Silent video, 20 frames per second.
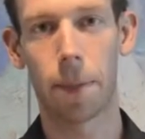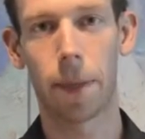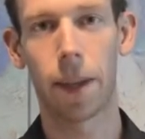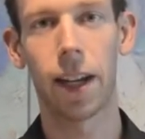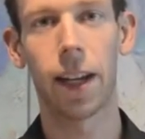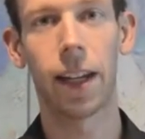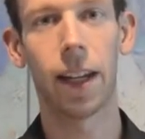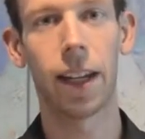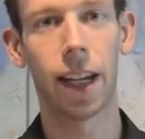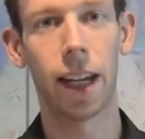
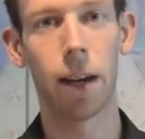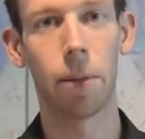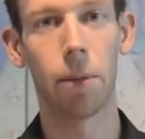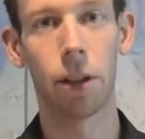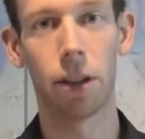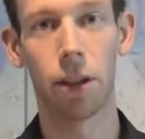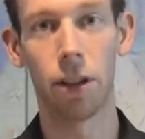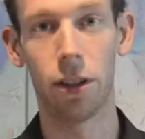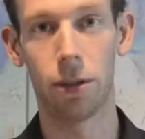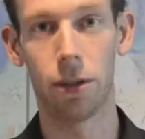any
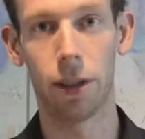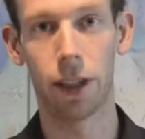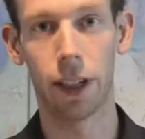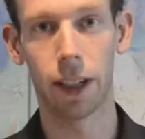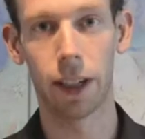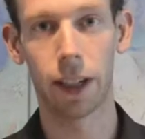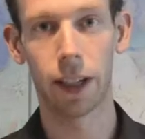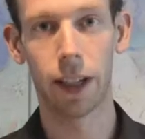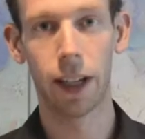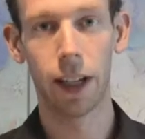
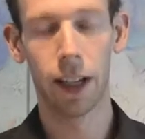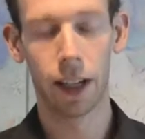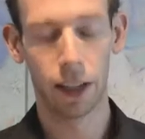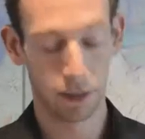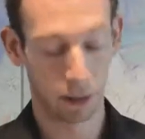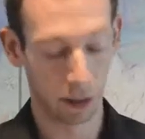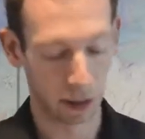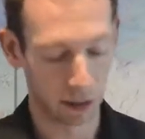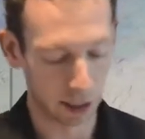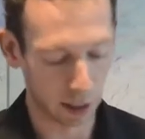ambiguity.
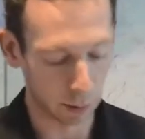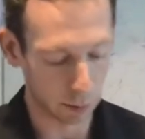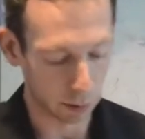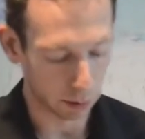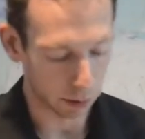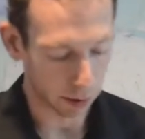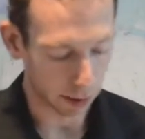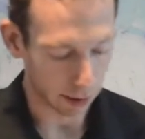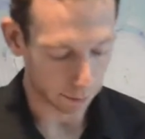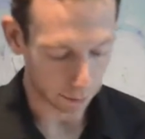For
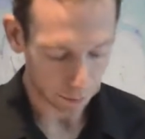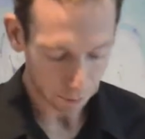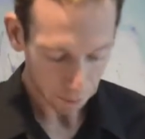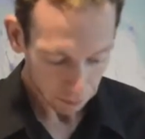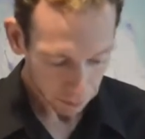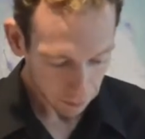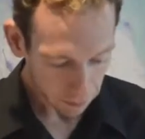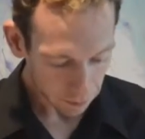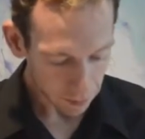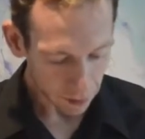example,
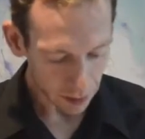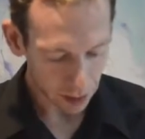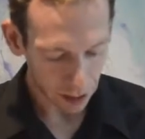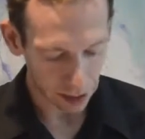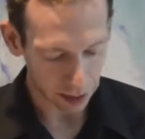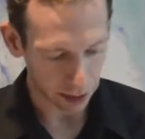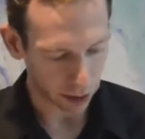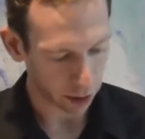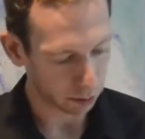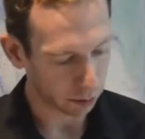
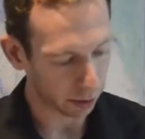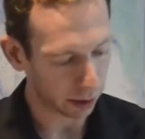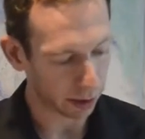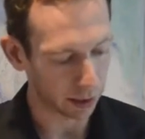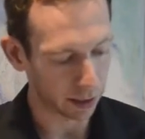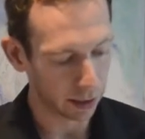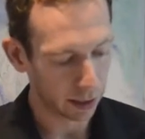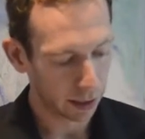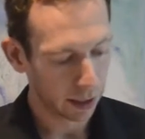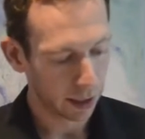as I was
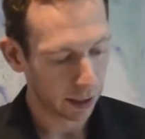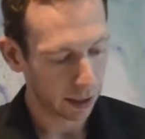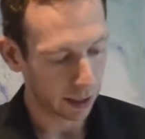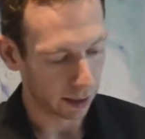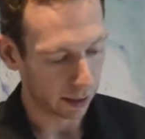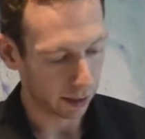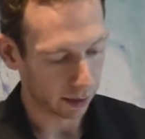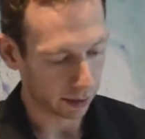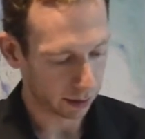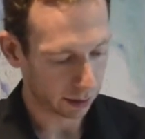reading
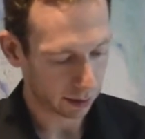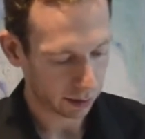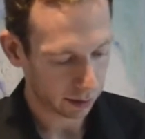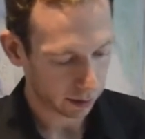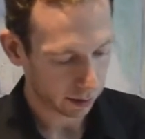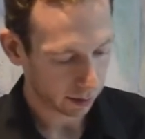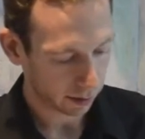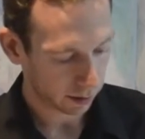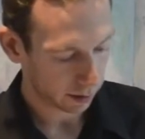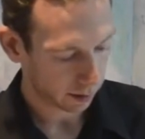this
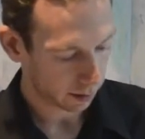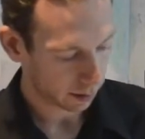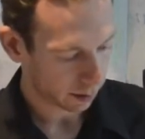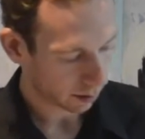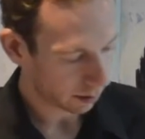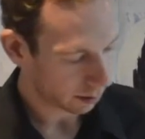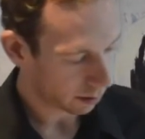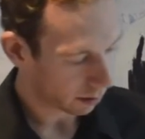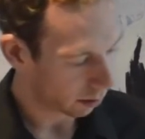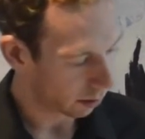
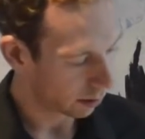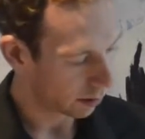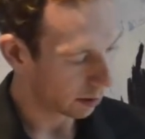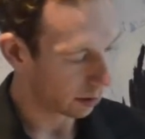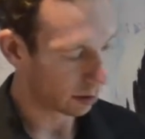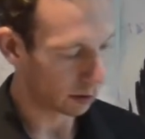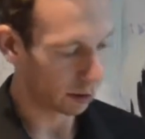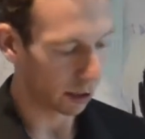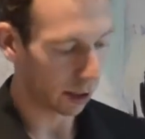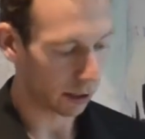student's
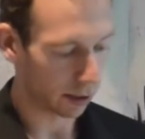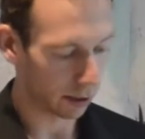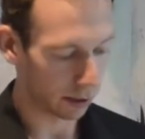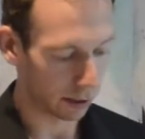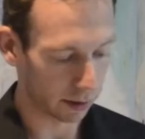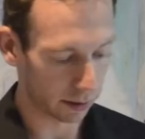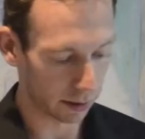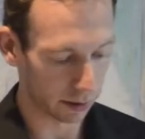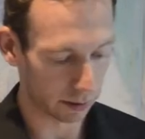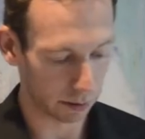
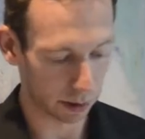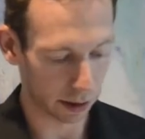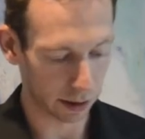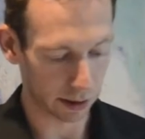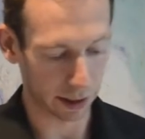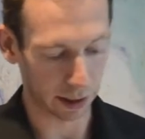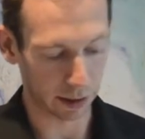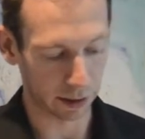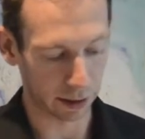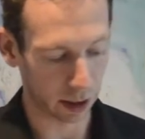instructions where it
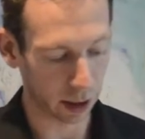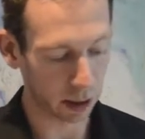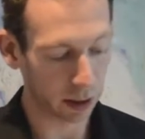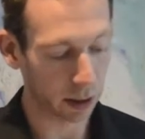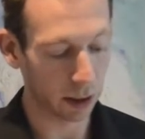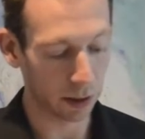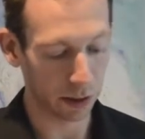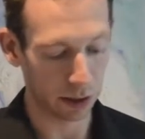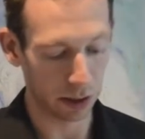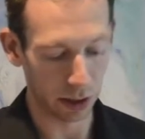said to
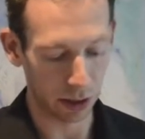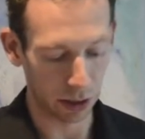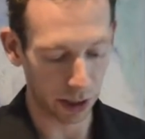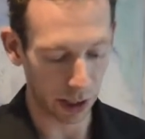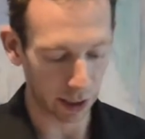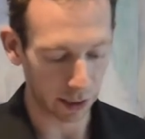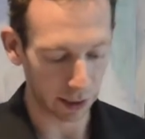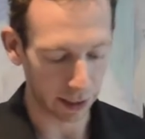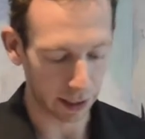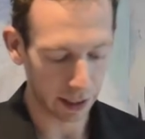close the
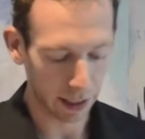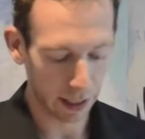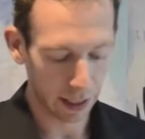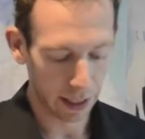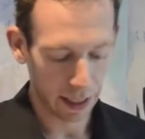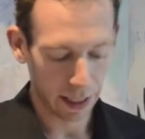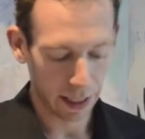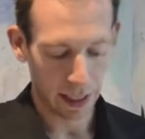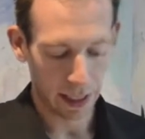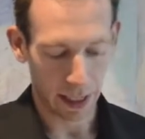jelly,
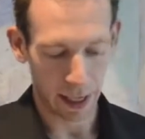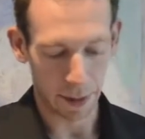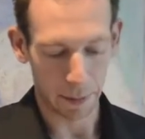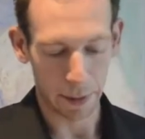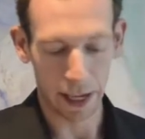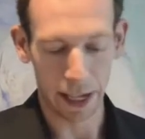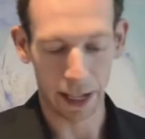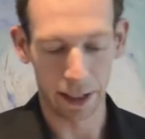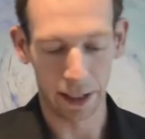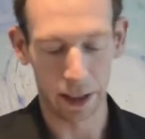
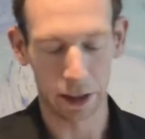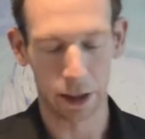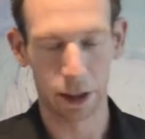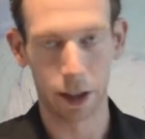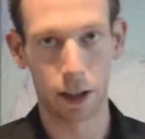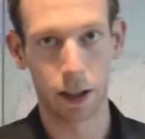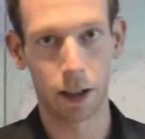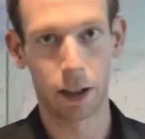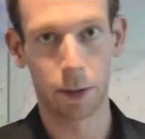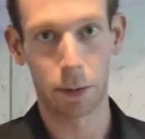I had the
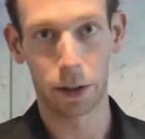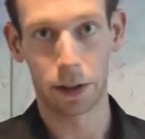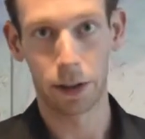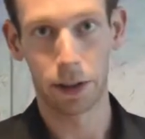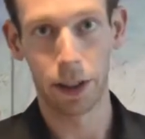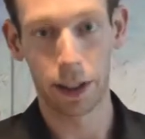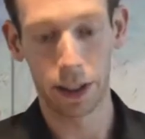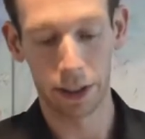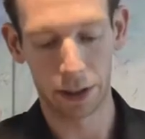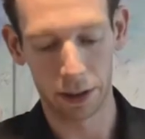
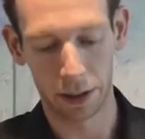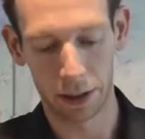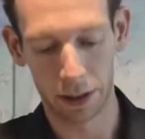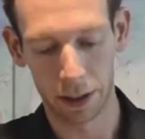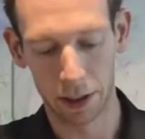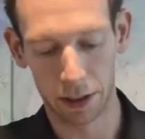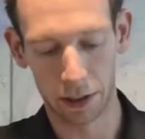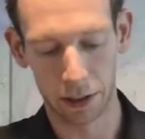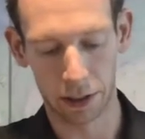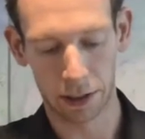opportunity to
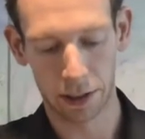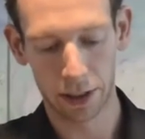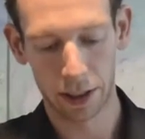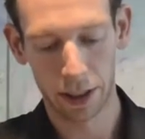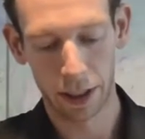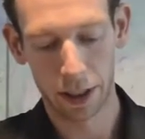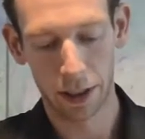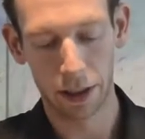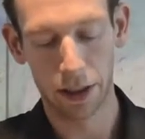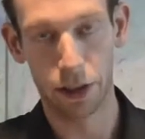close
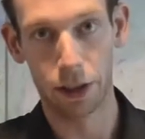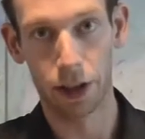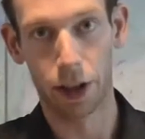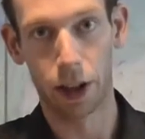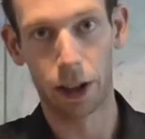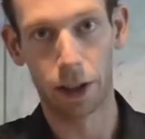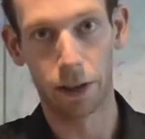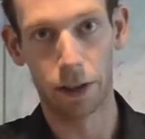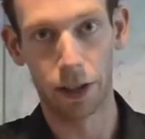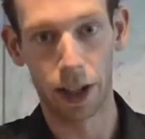the
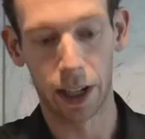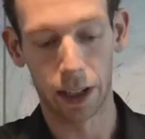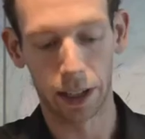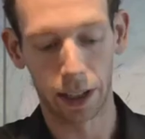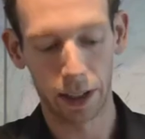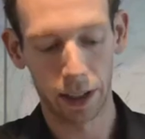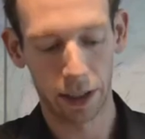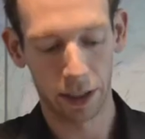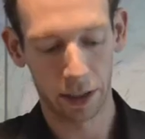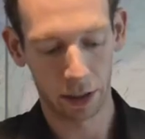jar of
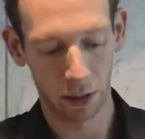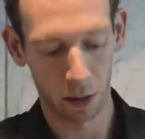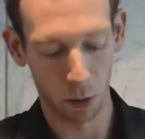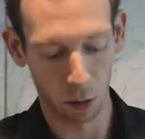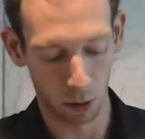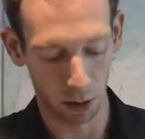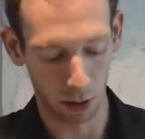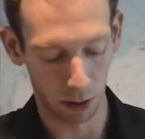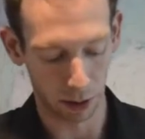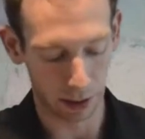jelly
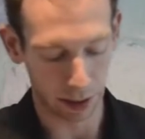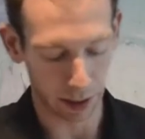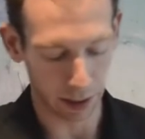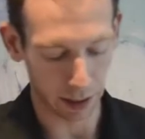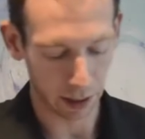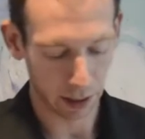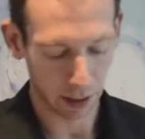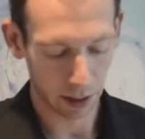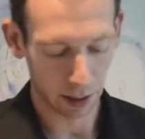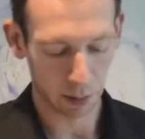or
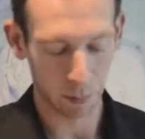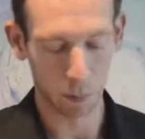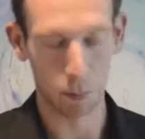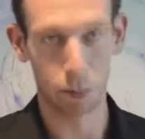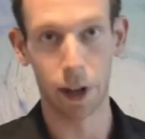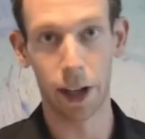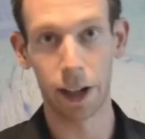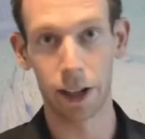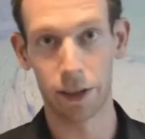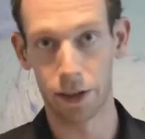the
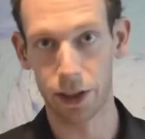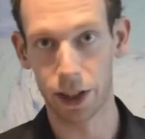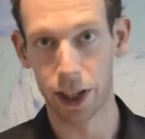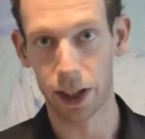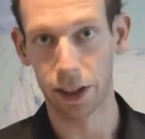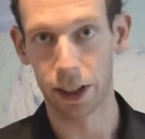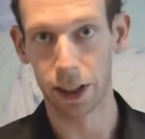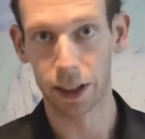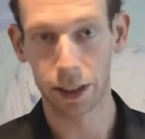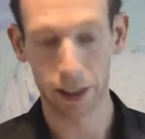bread of
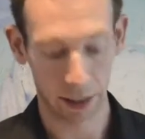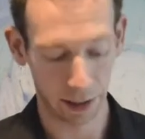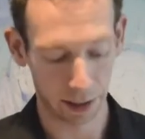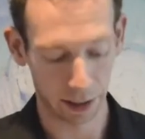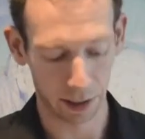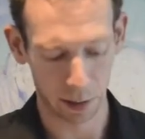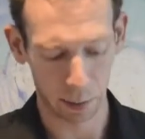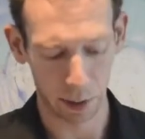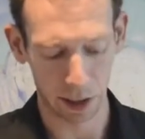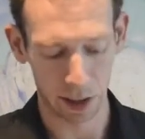jelly. It
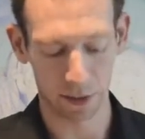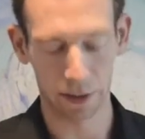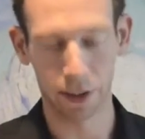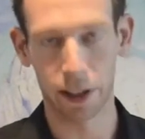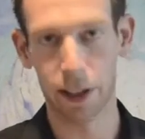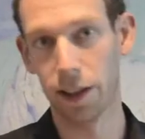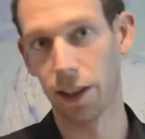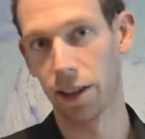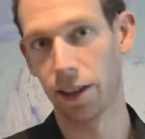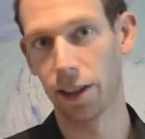didn't
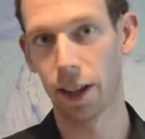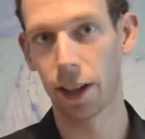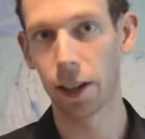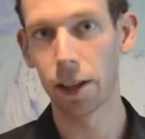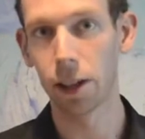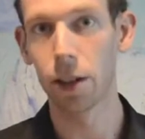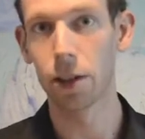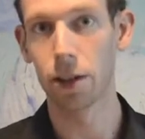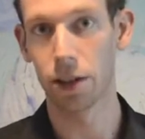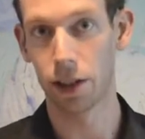specify, it just said
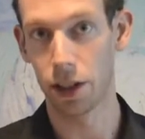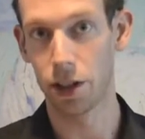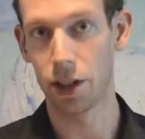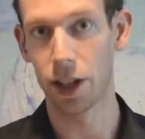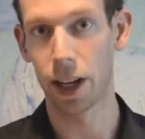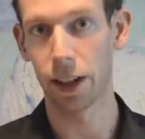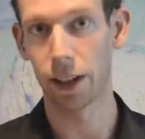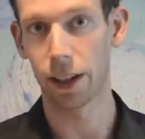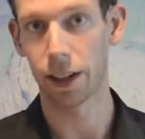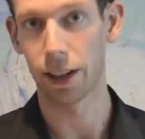close the
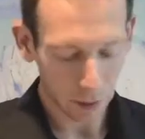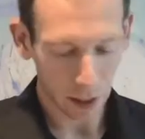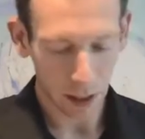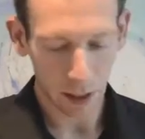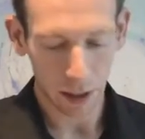jelly.